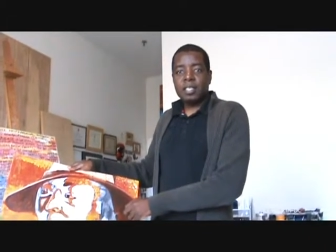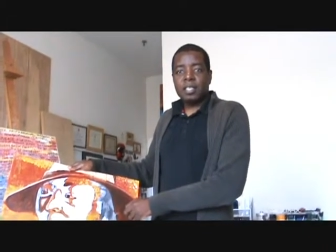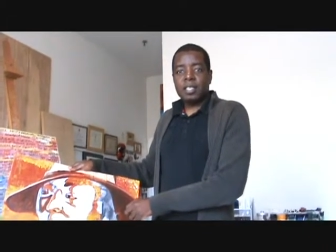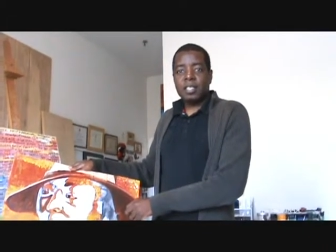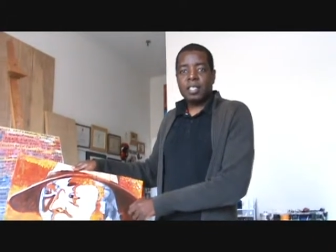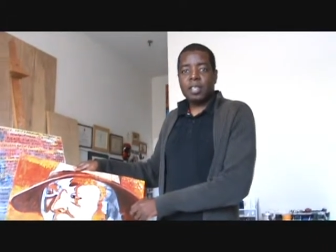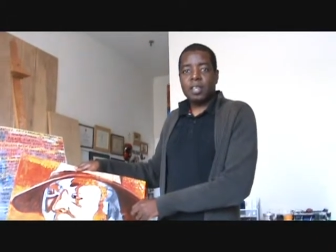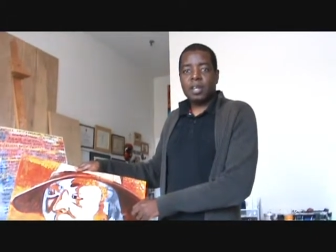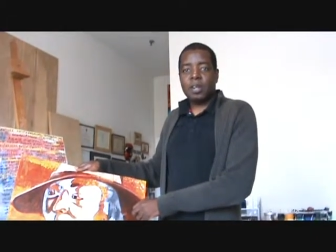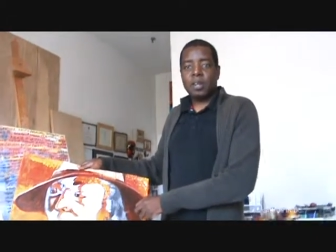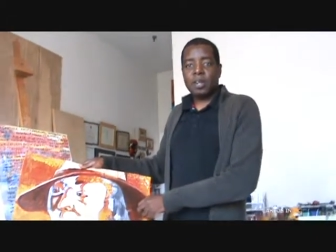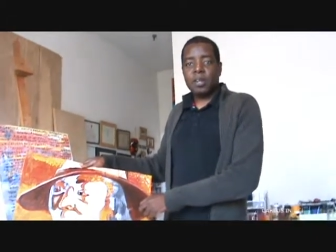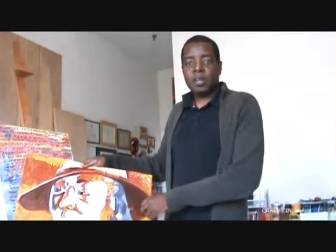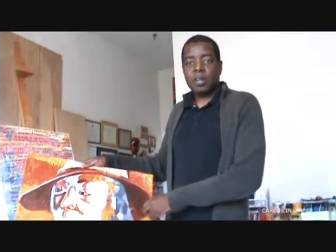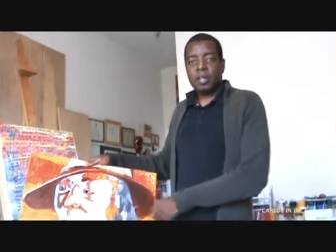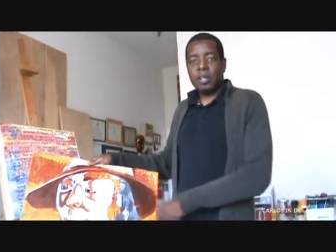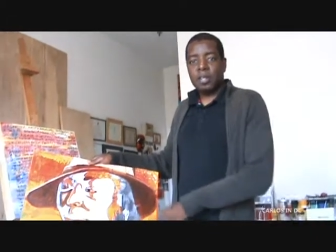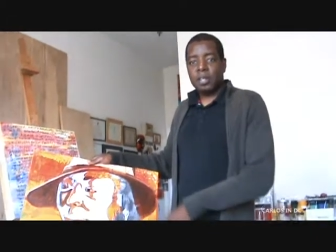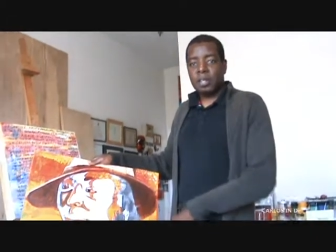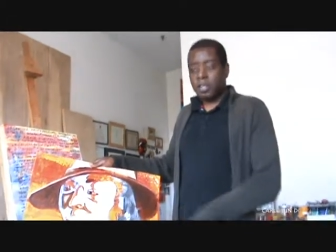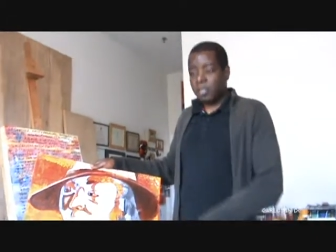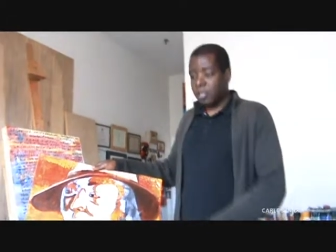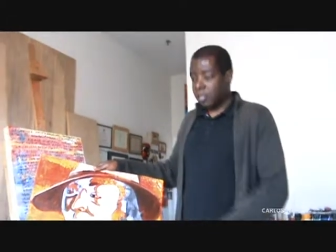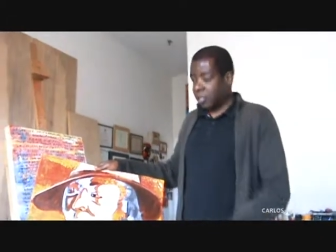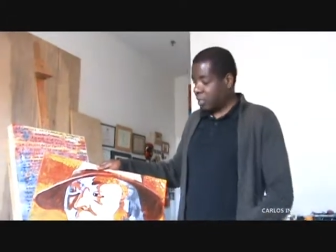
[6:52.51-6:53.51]
So, and
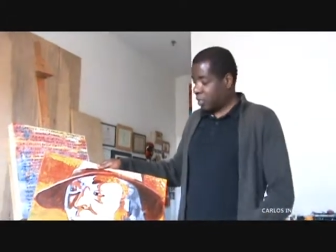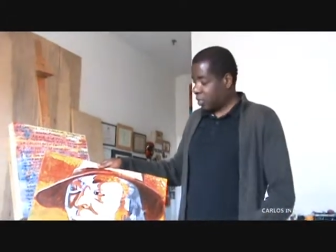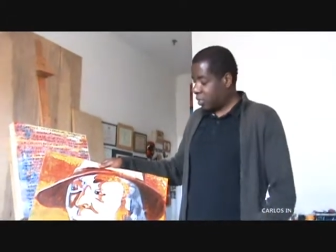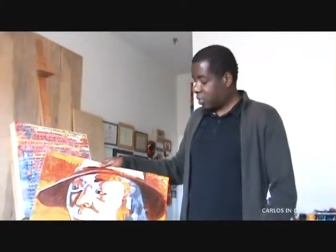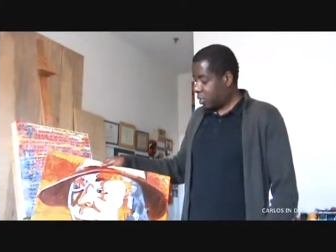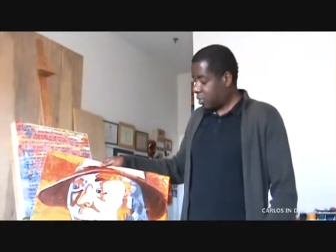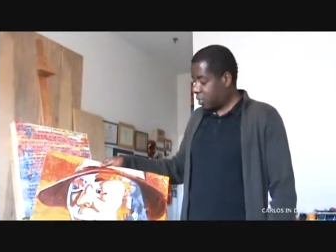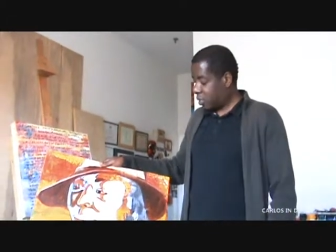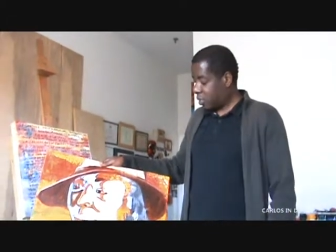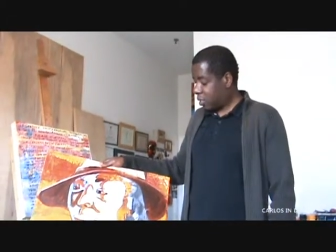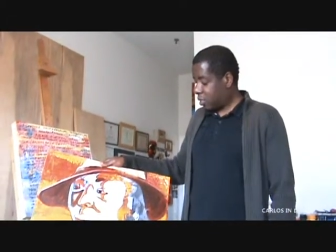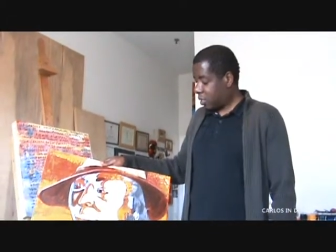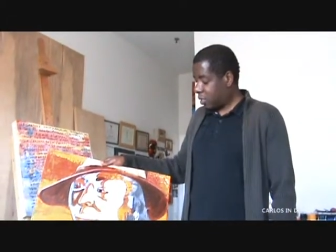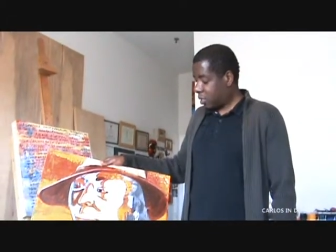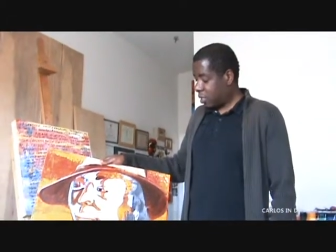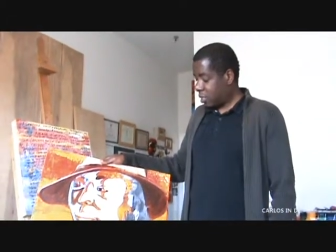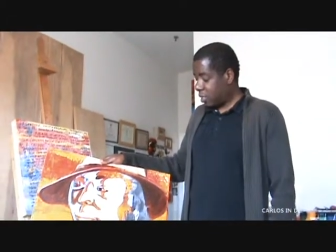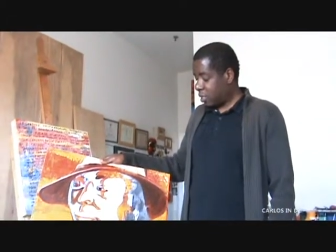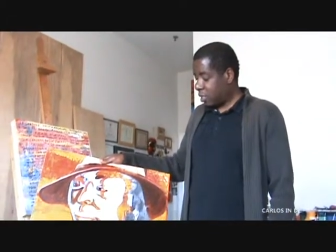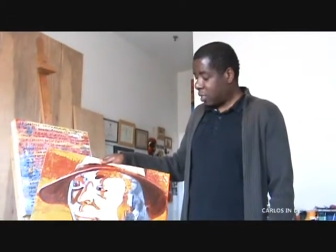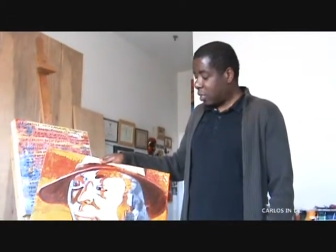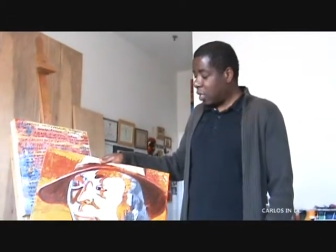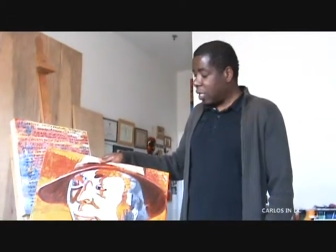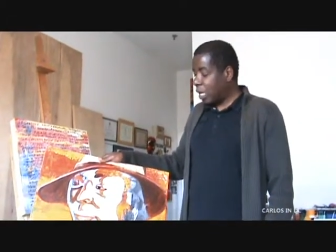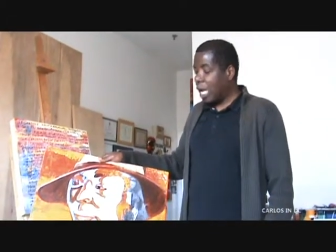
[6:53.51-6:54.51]
that's Zora.
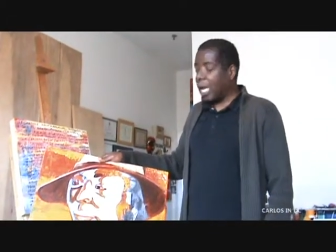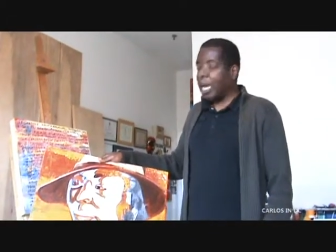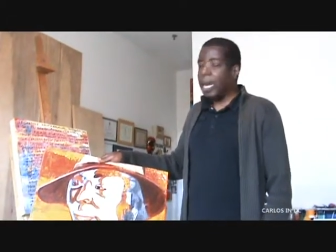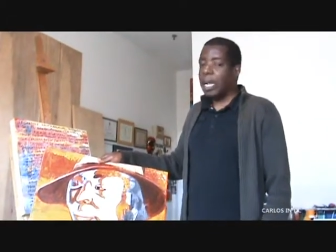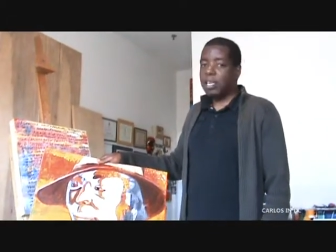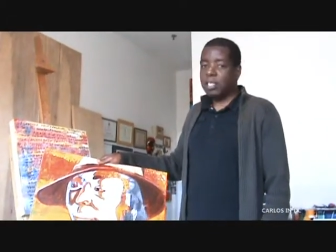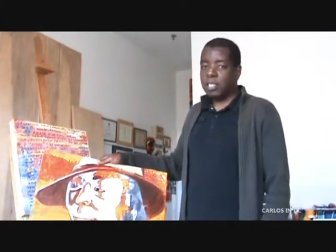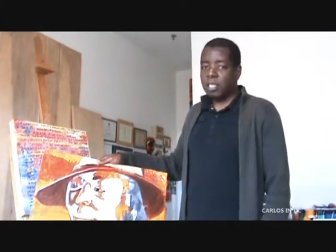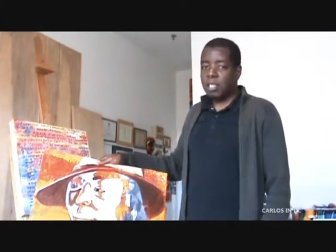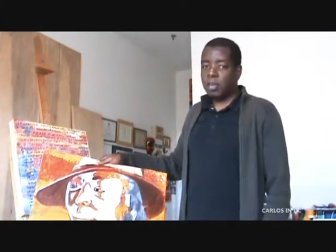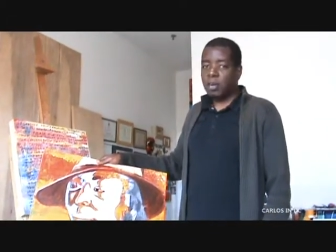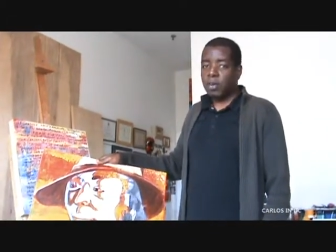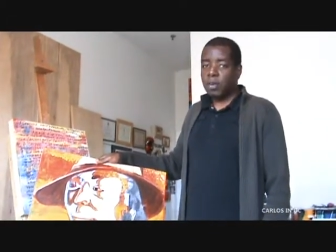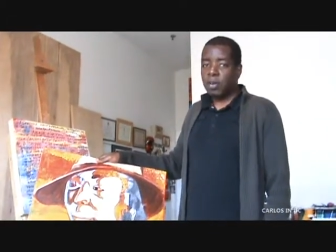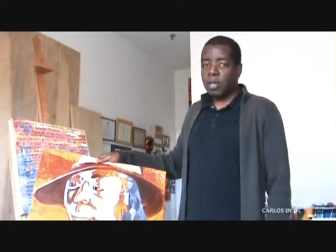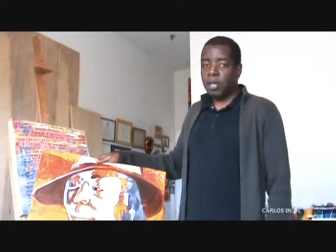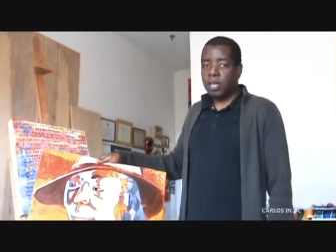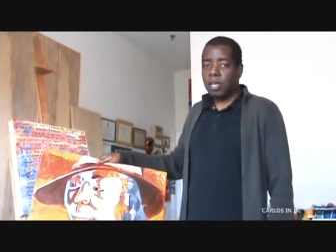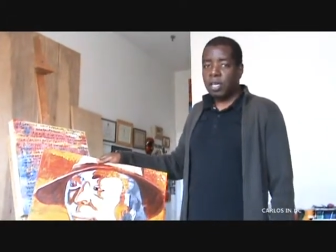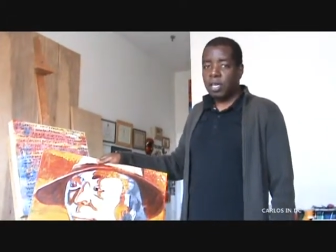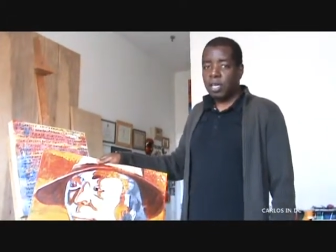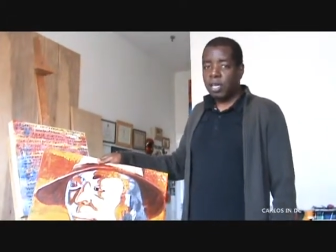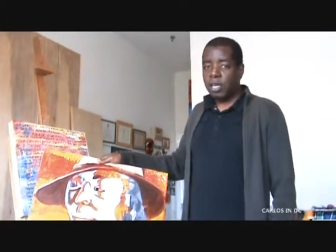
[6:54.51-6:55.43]
Yeah, that's Zora.